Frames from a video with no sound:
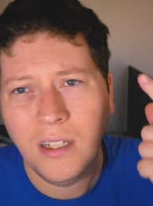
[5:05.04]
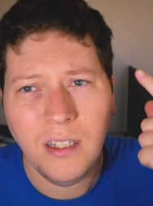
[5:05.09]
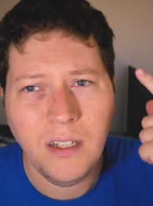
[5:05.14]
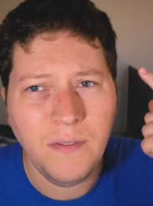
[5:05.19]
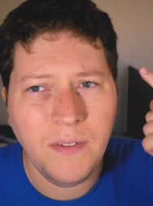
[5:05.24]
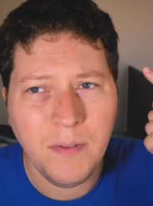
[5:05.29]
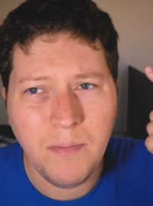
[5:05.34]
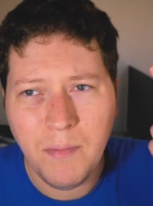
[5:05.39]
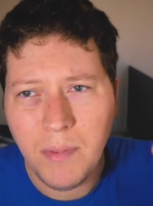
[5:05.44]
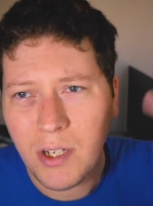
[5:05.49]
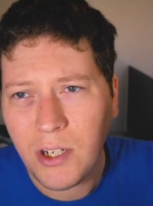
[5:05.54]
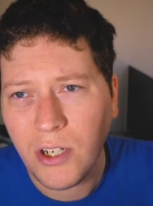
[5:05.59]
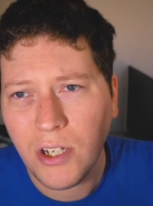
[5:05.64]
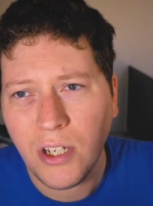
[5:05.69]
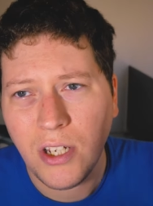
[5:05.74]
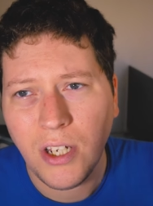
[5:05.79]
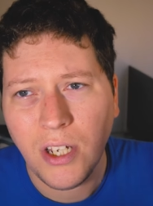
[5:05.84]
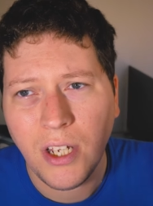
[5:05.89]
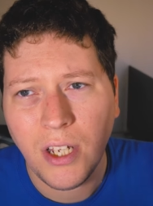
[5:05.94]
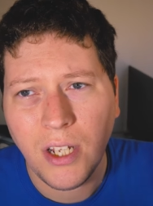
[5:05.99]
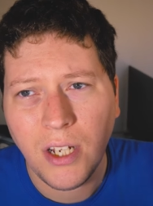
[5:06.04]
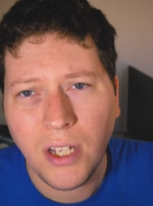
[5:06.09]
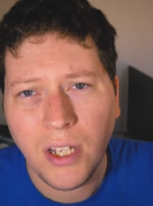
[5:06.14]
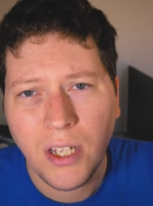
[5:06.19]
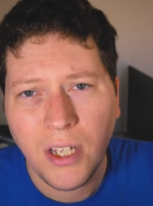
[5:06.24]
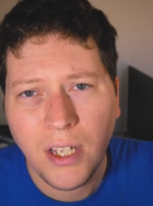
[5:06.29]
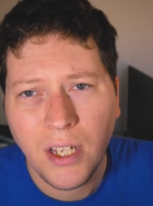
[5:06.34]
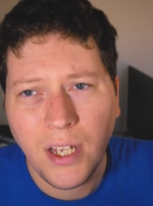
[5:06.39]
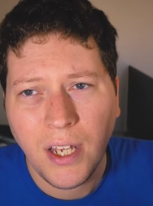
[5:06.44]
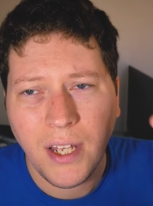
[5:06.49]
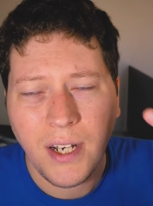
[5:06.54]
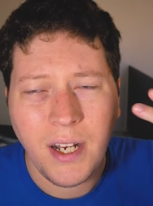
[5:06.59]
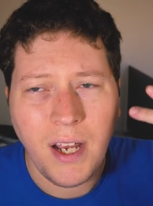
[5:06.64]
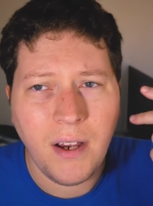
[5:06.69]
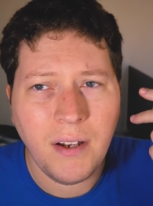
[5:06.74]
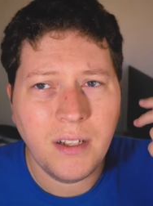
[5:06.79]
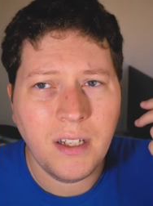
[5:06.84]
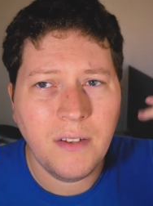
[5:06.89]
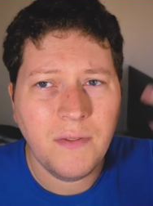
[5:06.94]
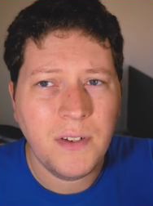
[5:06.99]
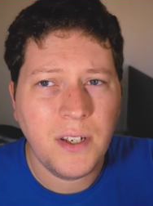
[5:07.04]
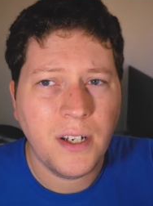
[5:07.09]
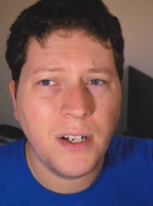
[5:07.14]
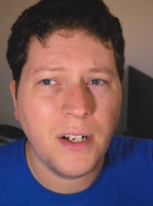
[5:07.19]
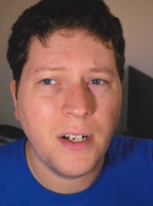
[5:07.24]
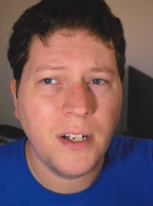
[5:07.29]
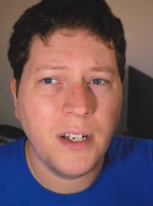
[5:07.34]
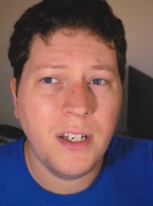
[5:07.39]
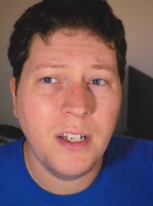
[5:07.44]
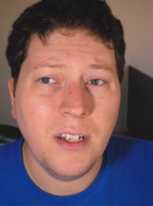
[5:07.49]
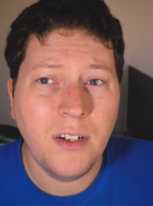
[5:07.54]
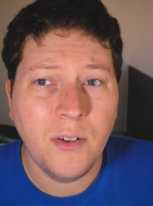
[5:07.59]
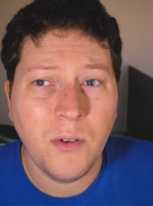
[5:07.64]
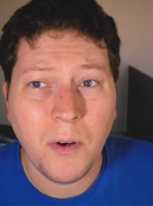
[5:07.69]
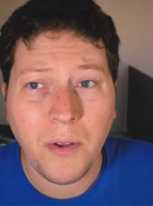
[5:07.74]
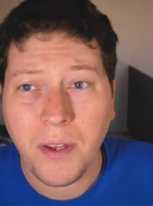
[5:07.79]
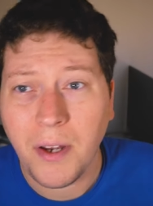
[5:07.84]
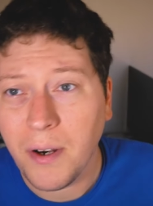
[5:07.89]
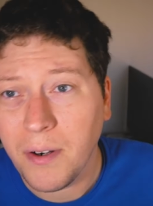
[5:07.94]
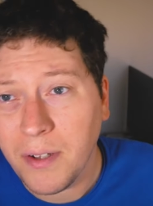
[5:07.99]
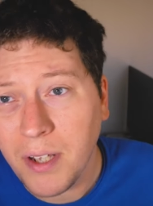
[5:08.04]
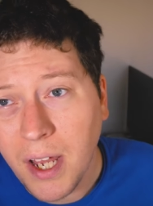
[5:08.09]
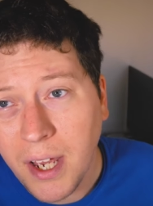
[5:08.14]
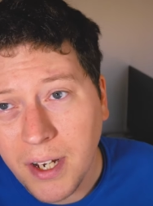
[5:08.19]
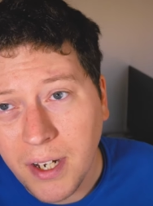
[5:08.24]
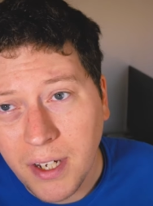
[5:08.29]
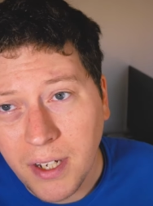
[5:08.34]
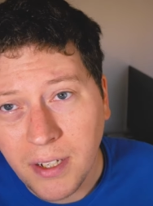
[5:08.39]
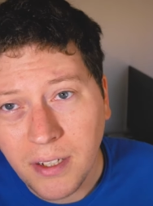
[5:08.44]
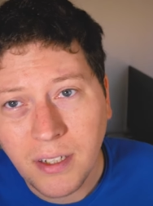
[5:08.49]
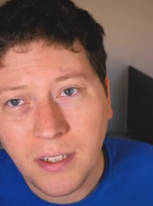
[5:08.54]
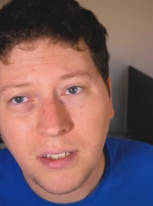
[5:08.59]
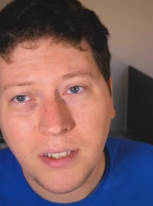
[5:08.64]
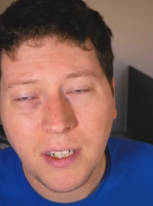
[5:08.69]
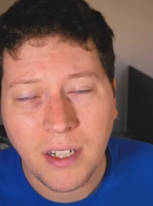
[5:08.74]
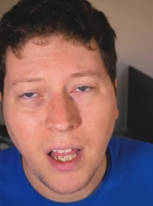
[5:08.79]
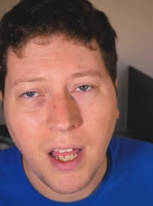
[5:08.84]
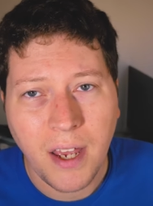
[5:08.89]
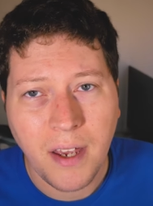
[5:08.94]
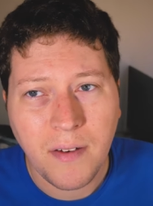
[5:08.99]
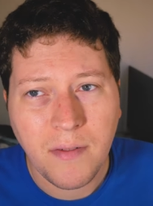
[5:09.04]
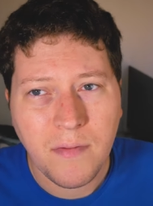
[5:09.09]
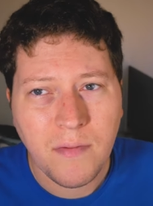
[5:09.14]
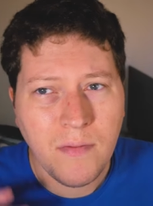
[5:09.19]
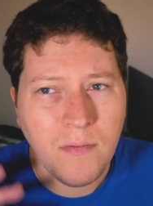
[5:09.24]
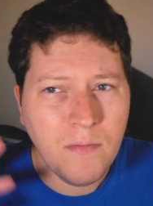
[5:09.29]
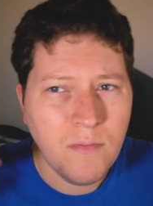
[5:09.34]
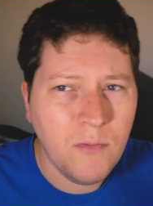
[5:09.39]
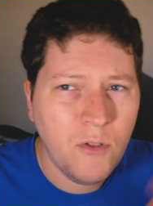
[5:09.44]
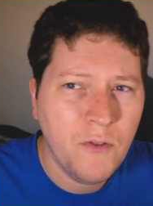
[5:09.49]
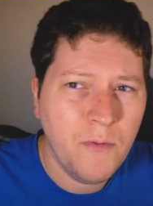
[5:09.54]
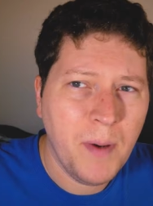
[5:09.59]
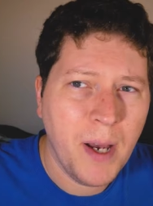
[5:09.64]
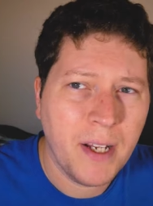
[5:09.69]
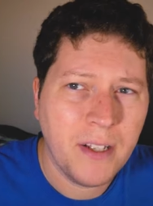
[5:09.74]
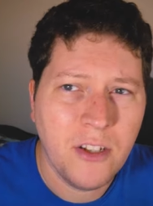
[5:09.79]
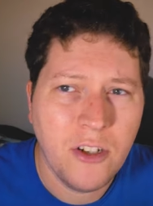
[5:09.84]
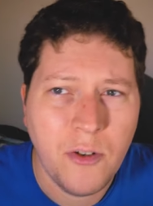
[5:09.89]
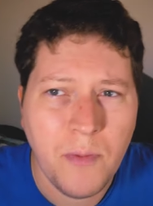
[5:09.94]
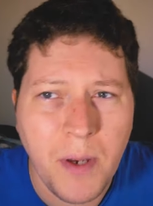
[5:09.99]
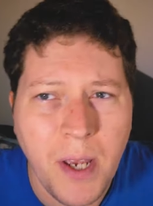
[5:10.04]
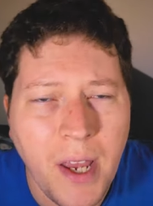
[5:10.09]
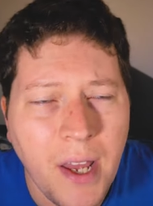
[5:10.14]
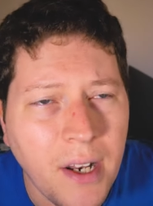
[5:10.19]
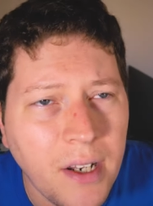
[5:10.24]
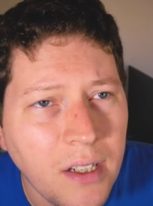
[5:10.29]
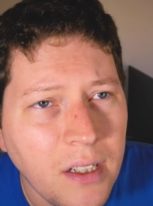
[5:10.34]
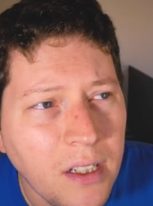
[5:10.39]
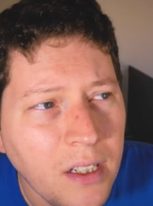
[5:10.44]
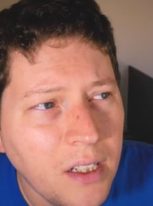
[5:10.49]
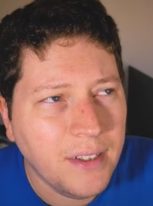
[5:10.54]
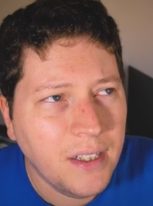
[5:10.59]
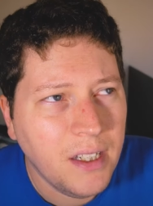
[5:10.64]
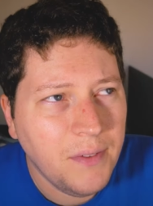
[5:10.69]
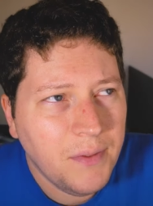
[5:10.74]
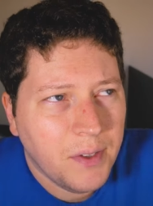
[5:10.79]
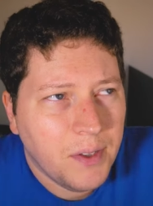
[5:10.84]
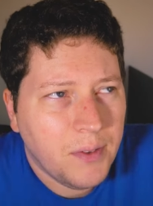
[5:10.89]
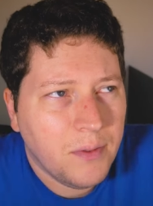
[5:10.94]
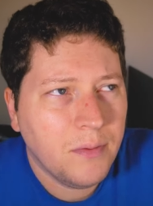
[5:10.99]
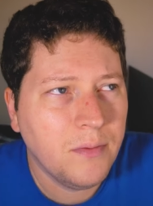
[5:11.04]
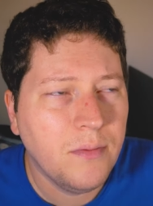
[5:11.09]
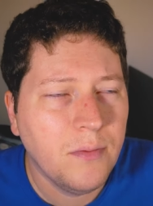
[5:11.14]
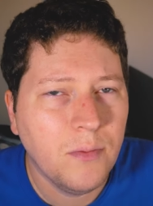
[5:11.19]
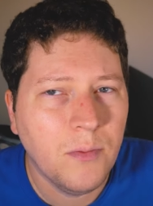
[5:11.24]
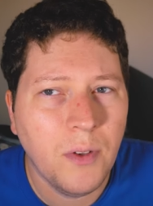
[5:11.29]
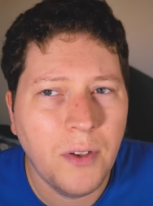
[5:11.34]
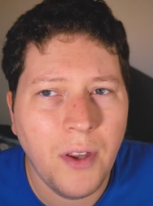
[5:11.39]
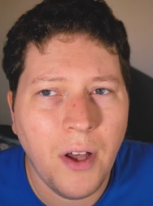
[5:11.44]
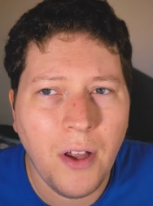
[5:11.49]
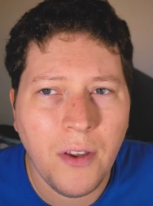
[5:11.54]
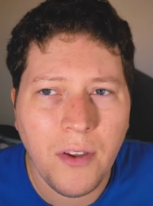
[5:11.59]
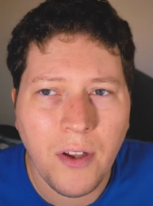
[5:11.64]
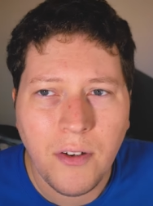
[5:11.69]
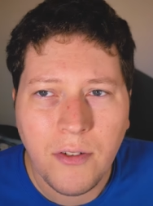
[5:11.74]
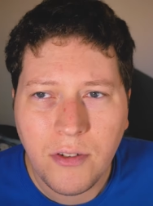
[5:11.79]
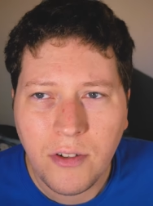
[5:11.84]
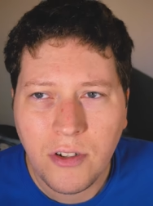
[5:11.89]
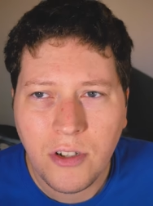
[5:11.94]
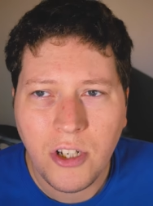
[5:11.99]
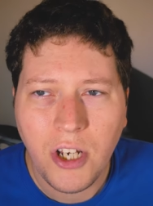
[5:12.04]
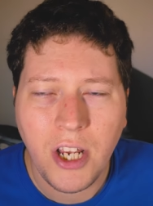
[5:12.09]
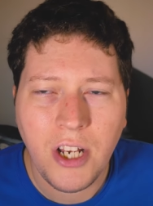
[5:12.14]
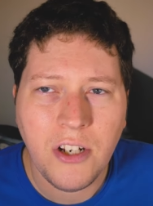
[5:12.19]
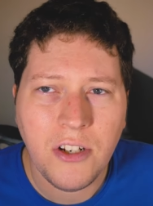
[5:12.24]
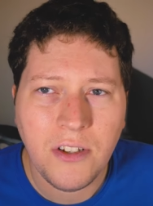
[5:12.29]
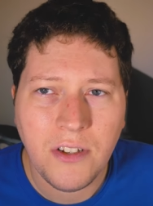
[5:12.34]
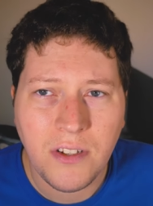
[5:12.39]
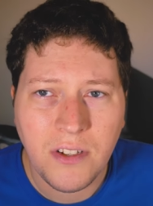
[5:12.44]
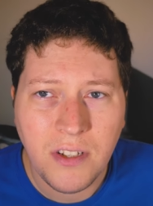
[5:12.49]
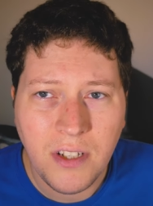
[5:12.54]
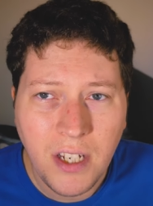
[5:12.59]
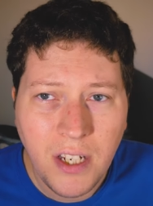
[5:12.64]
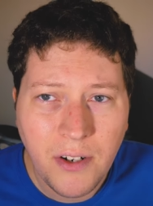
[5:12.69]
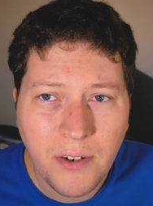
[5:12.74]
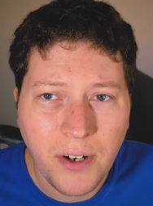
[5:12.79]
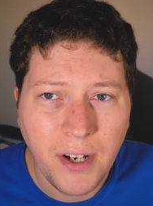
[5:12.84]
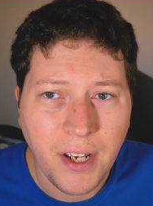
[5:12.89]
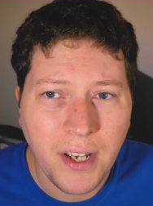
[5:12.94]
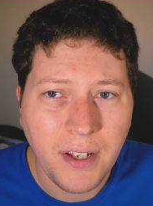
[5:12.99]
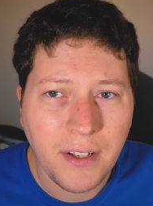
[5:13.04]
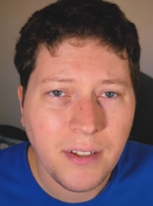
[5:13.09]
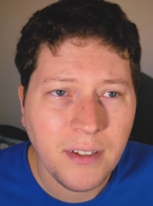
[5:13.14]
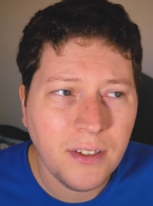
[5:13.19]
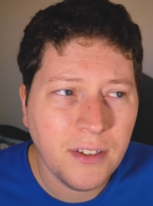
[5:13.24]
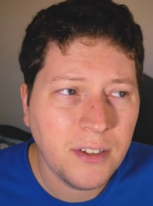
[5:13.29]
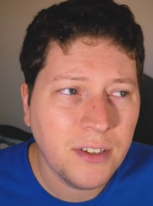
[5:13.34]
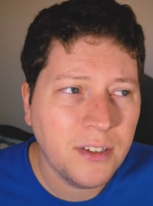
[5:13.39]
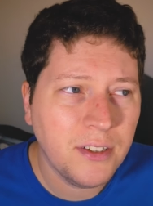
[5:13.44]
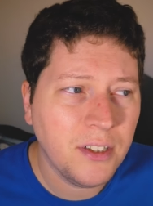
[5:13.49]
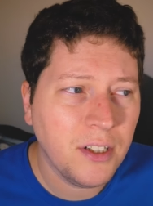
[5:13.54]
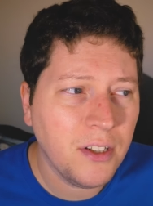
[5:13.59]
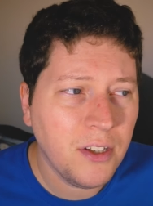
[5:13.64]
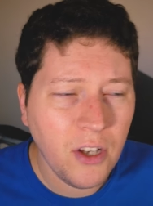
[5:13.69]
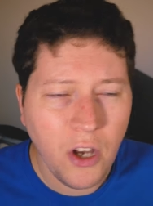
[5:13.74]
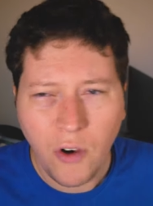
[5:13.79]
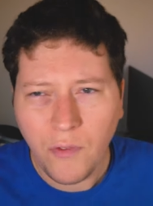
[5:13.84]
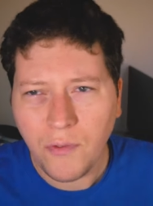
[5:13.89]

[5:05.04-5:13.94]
lived in Michigan, and now I live here in North Carolina until I move back to Japan. Even with all those changes in scenery, there's still the